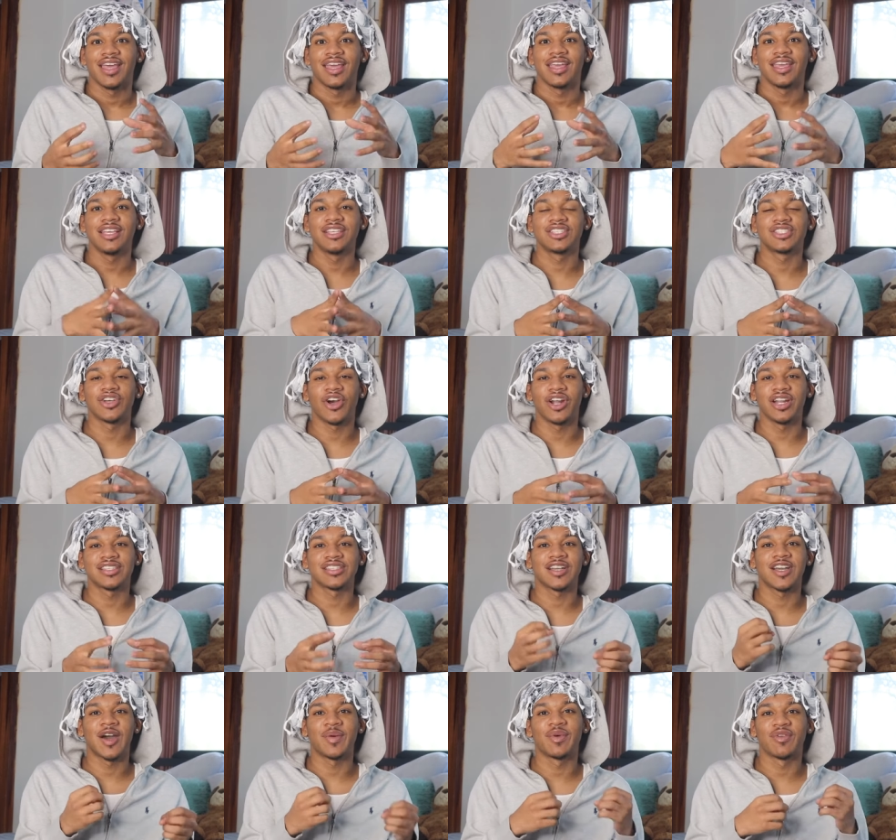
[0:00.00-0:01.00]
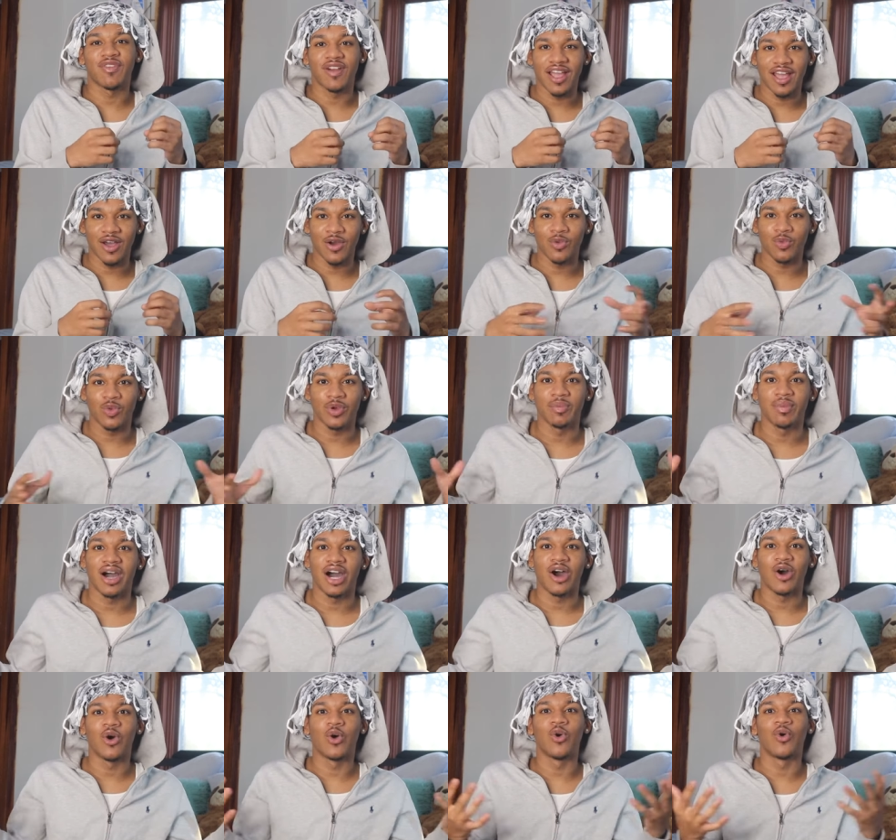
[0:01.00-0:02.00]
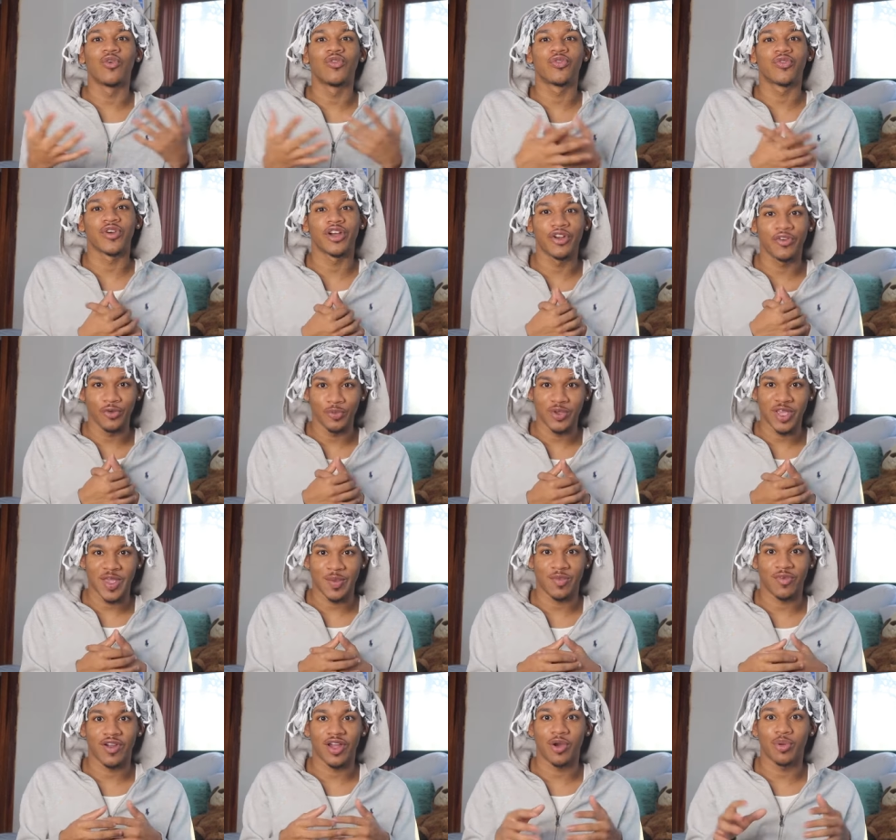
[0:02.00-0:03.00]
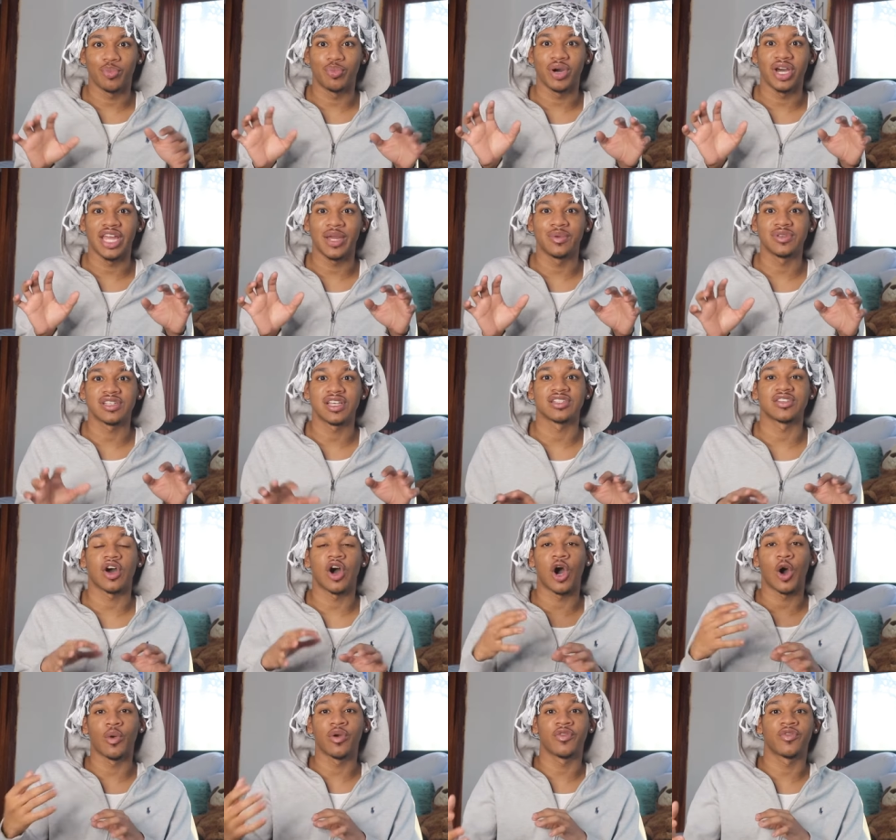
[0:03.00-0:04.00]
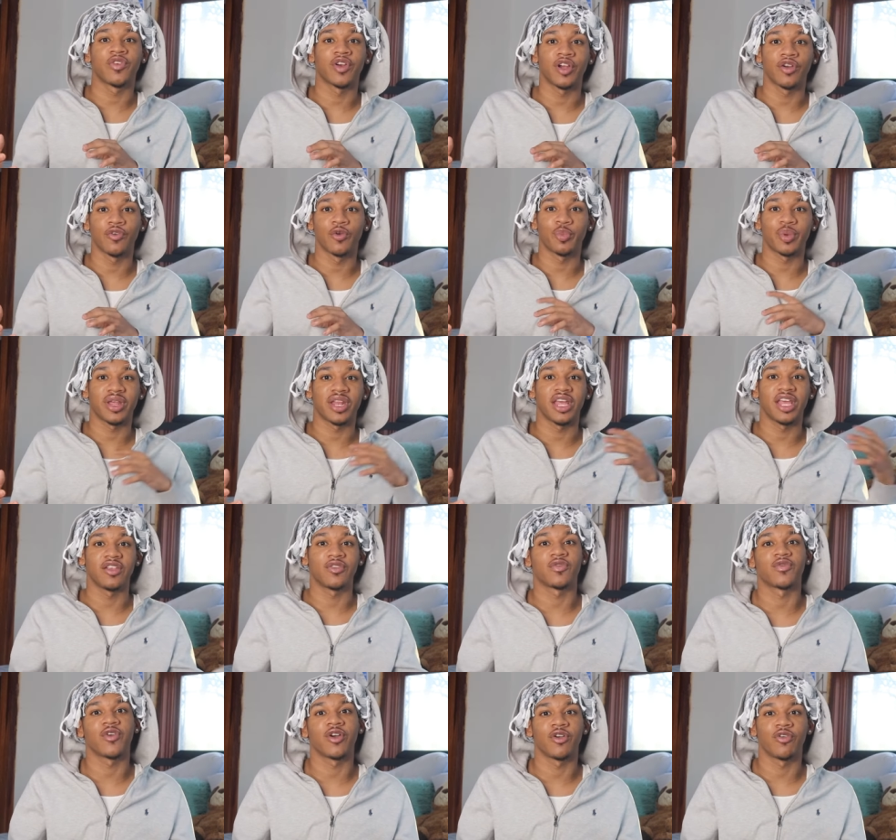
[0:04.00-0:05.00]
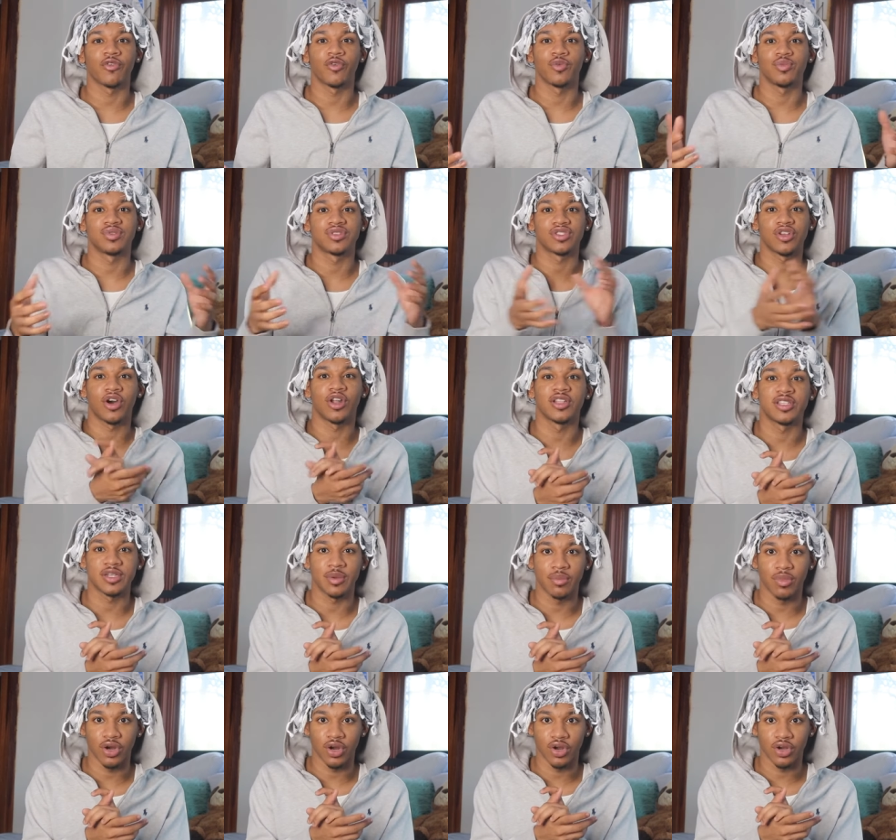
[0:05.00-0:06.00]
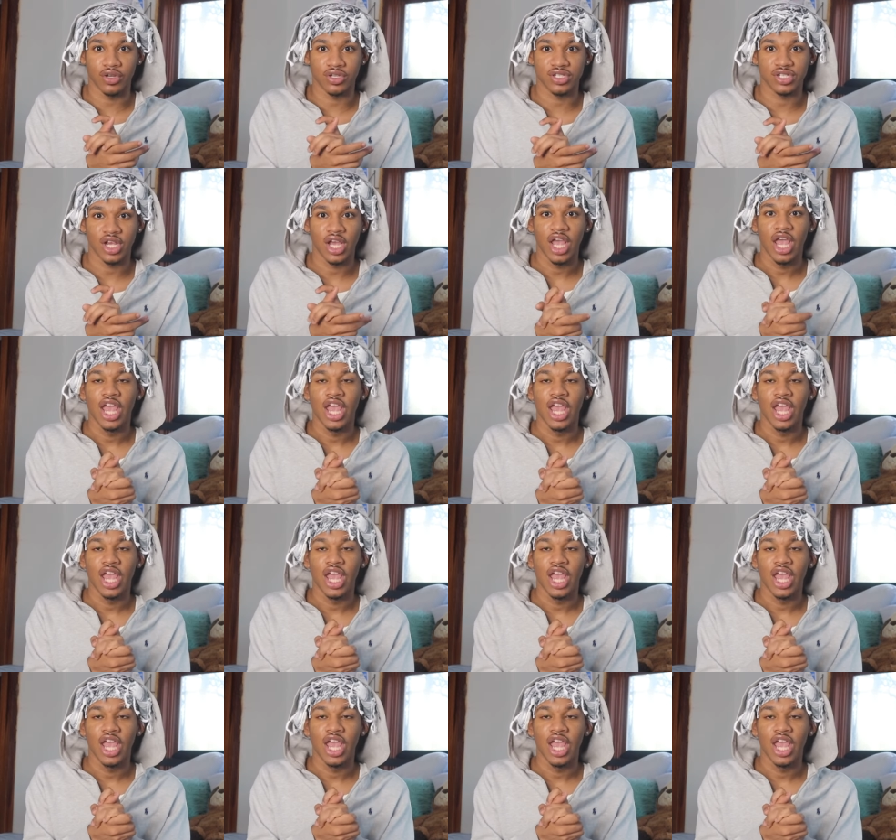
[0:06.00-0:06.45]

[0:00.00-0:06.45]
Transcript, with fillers: he started to come around when my whole friend group came around, but it was because our friend group and his friend group started to merge.